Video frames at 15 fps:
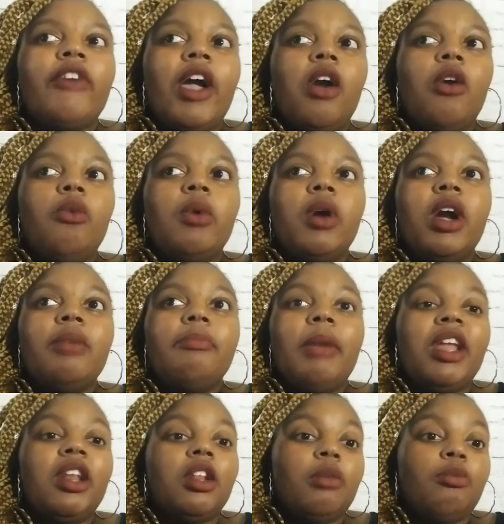Found
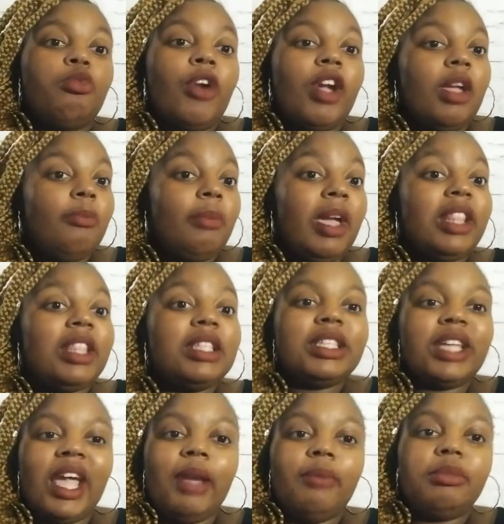one, made an
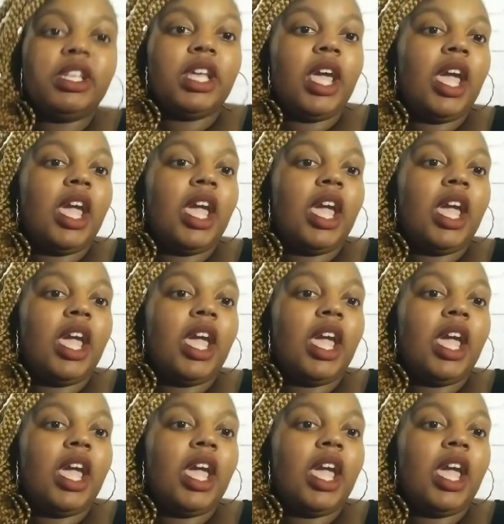appointment same